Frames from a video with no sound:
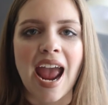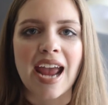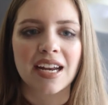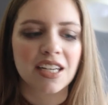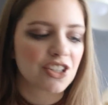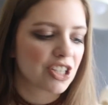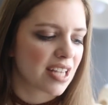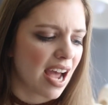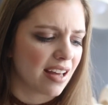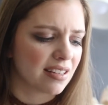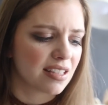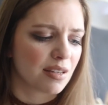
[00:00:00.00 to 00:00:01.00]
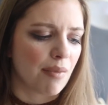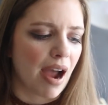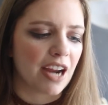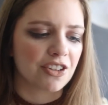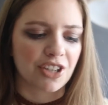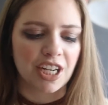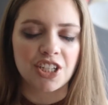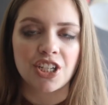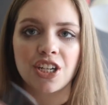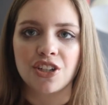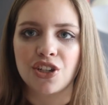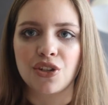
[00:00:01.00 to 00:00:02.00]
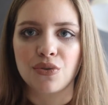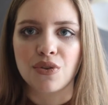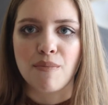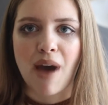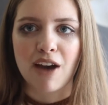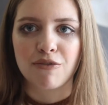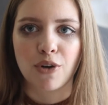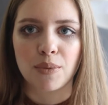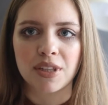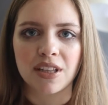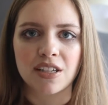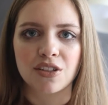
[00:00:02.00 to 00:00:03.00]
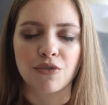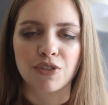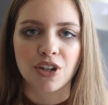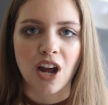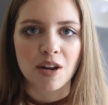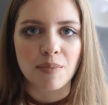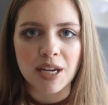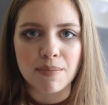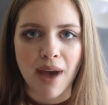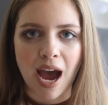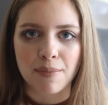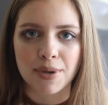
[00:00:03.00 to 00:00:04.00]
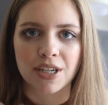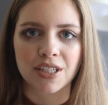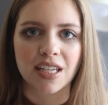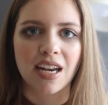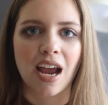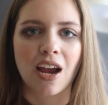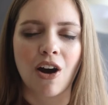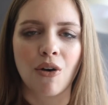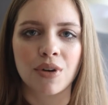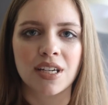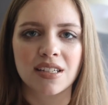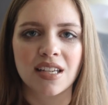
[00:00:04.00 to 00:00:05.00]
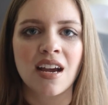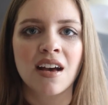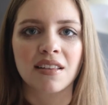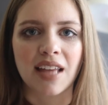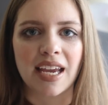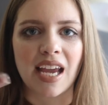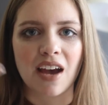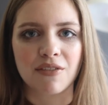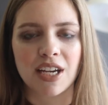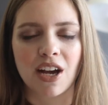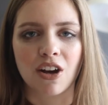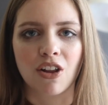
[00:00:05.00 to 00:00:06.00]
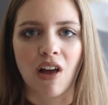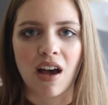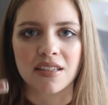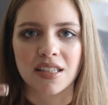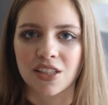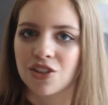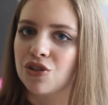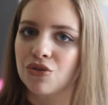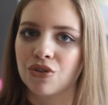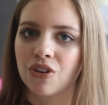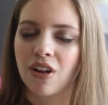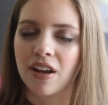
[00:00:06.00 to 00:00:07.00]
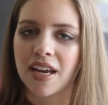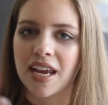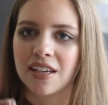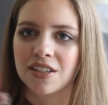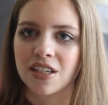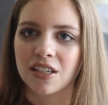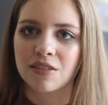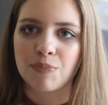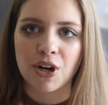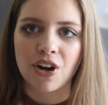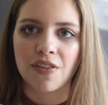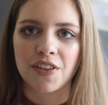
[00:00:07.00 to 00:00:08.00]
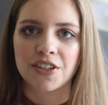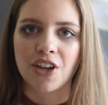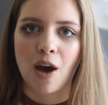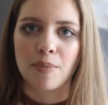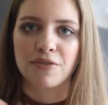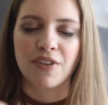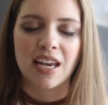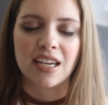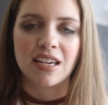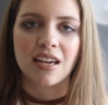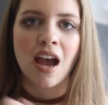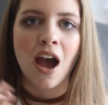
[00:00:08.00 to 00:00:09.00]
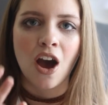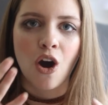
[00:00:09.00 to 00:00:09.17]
And it just adds some hydration to the matte formula, so if you're not a big matte person, I always like having a gloss that's neutral on hand to put on the top of any